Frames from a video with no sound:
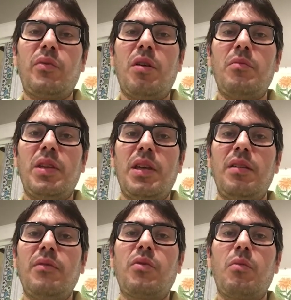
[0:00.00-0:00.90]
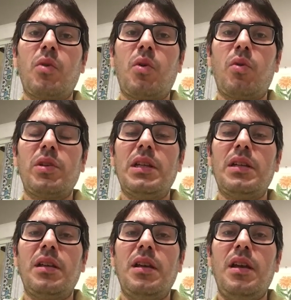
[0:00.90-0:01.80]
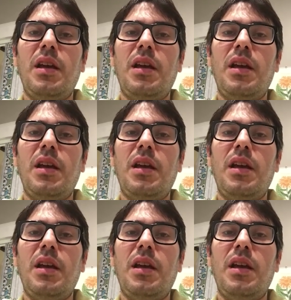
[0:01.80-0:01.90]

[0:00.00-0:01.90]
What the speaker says: from gigging, from recording,